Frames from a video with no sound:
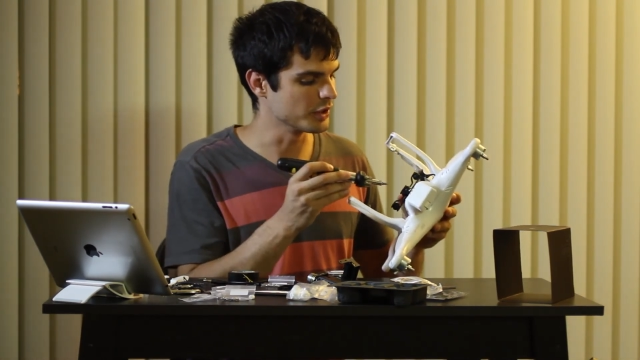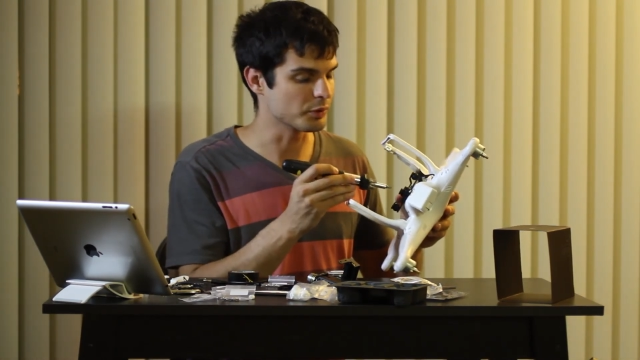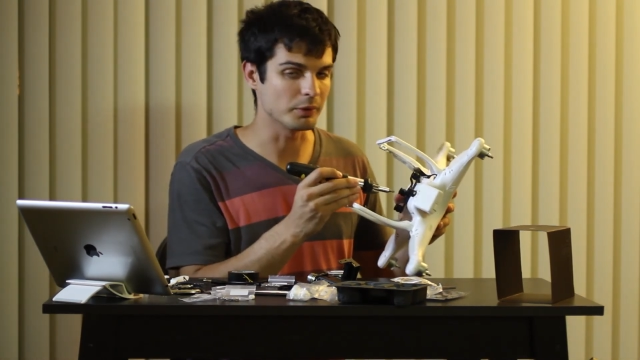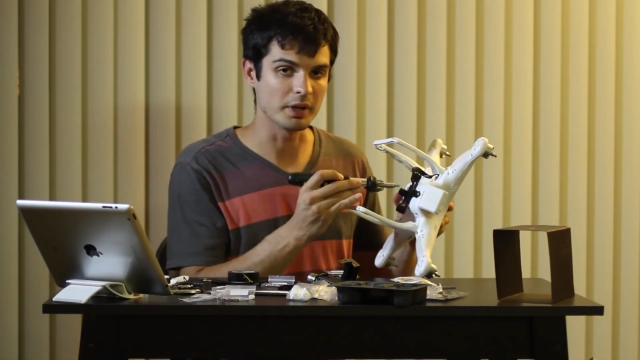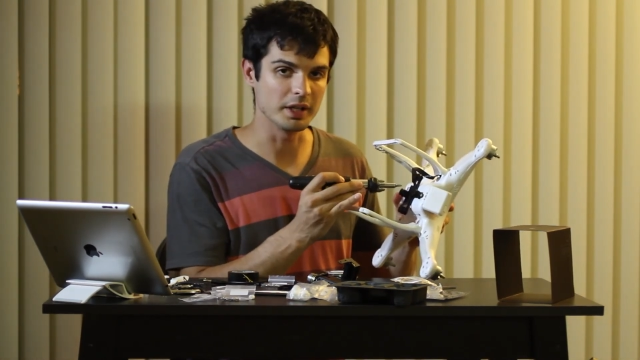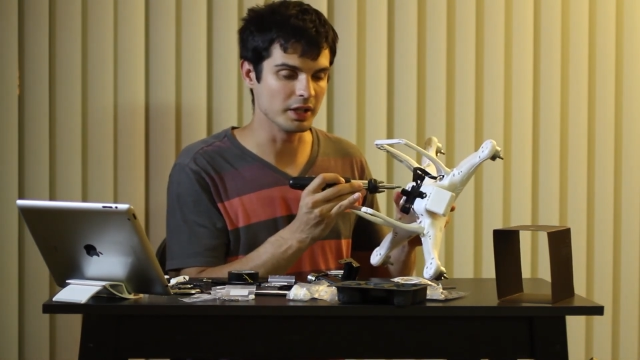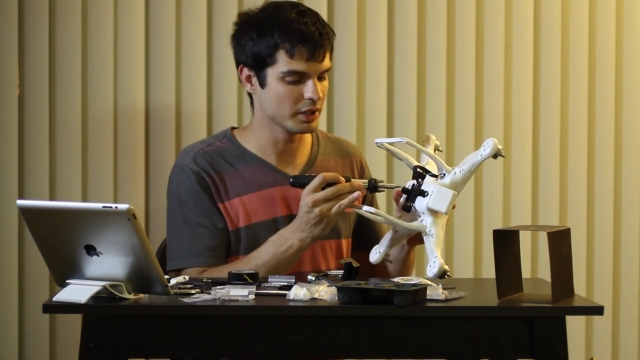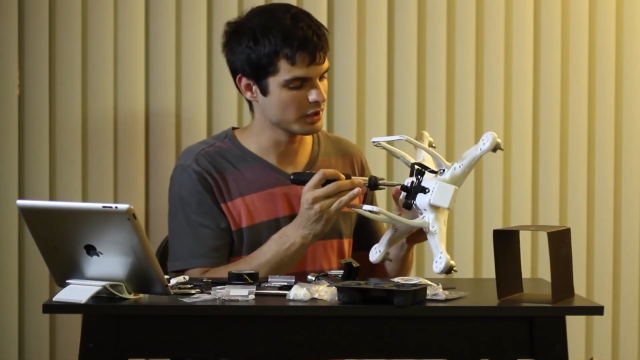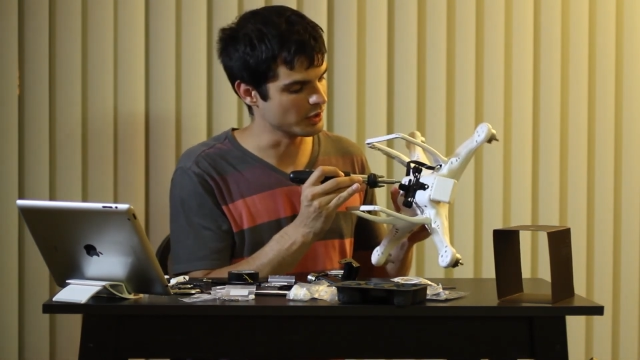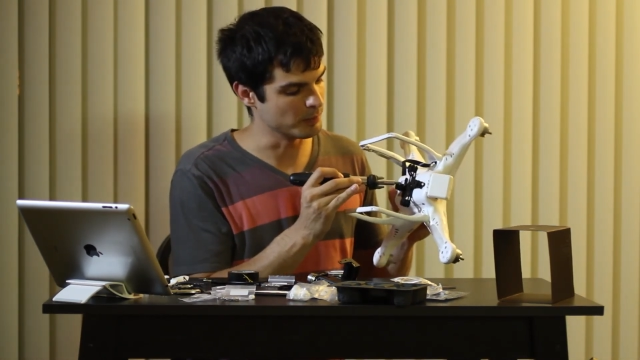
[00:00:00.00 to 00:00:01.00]
this one right here
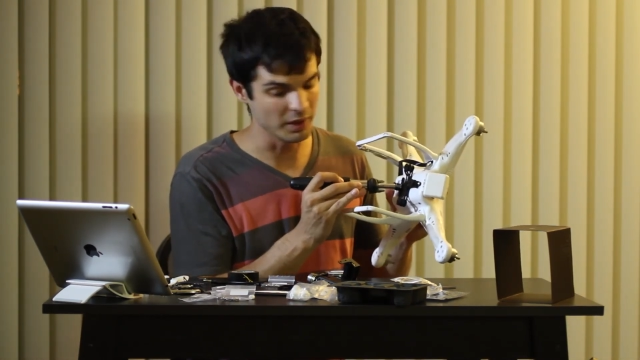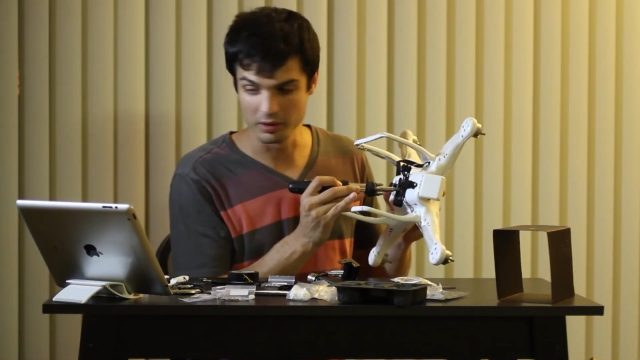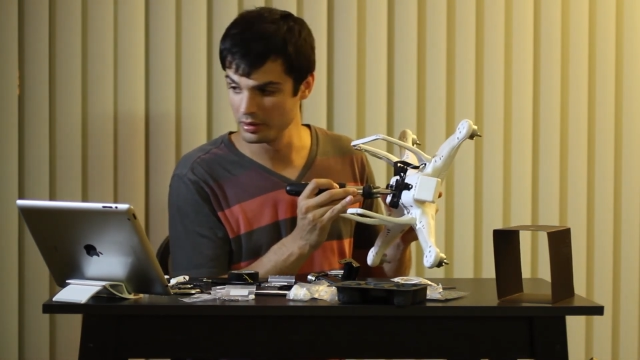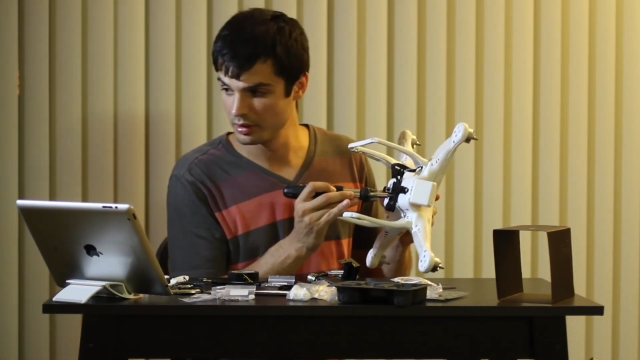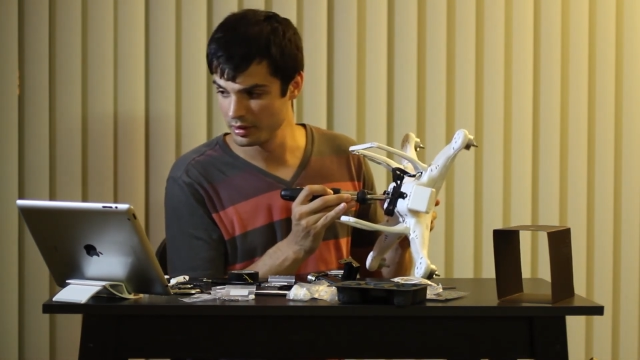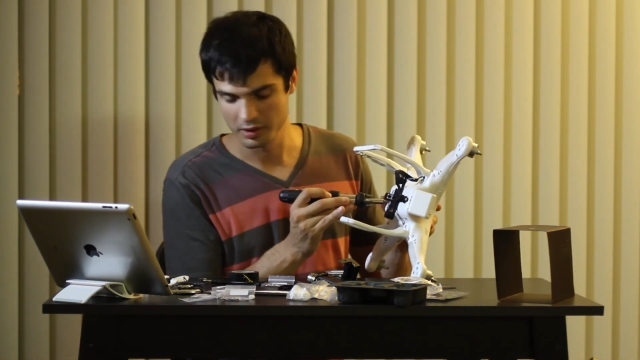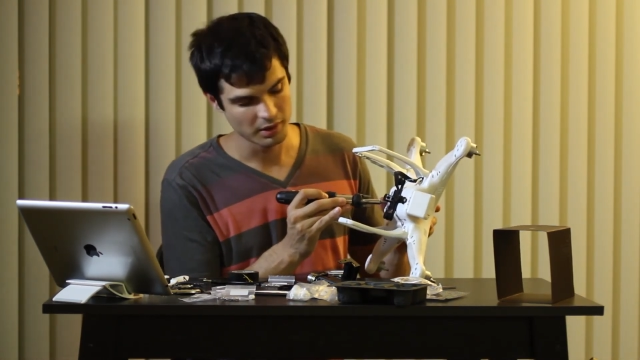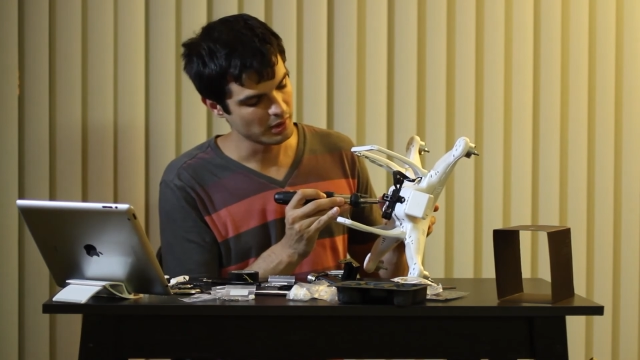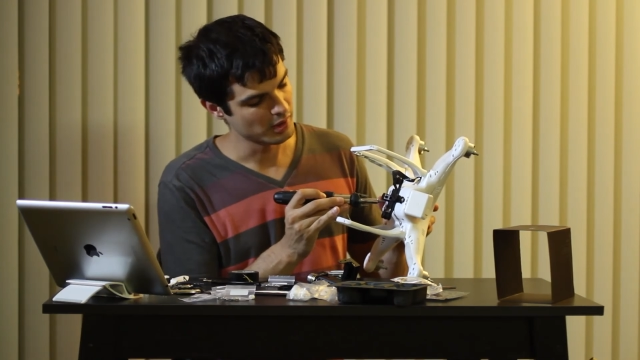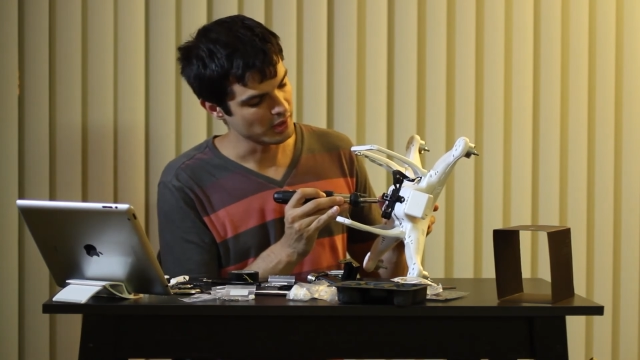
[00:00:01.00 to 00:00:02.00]
in the middle
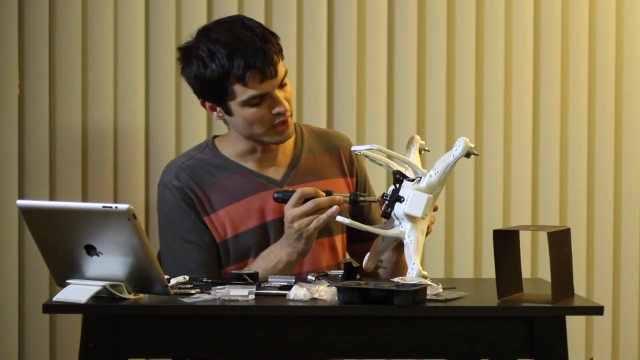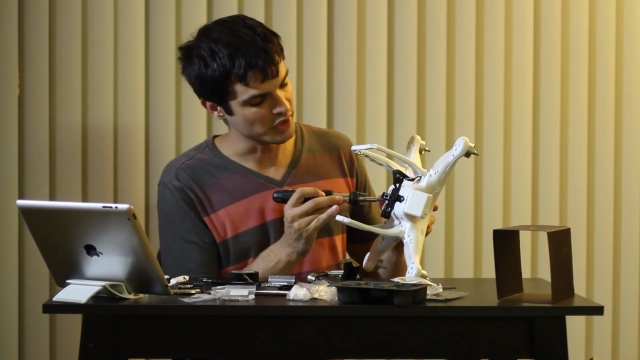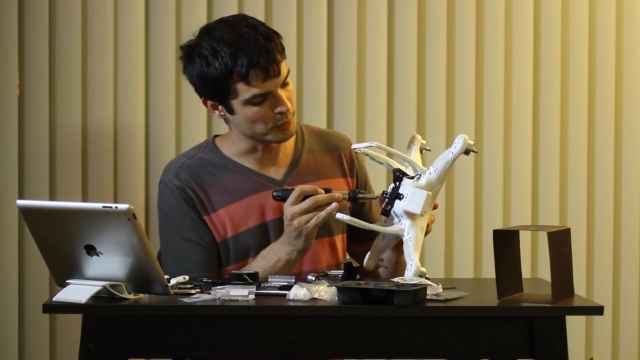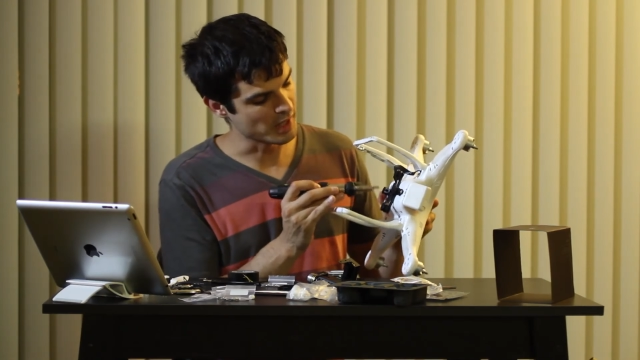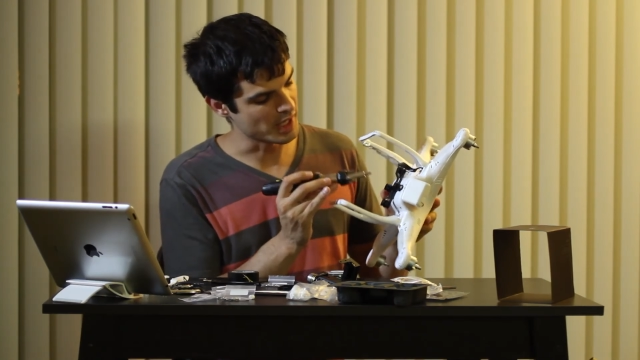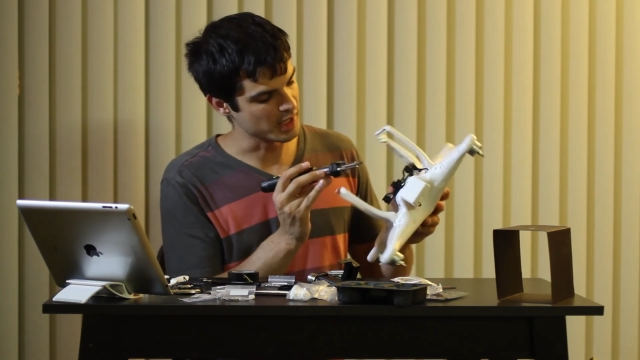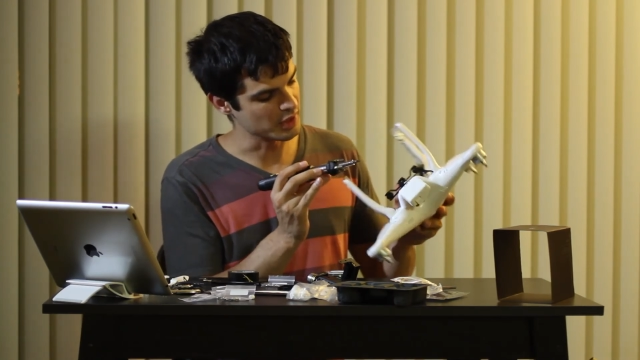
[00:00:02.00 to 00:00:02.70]
is by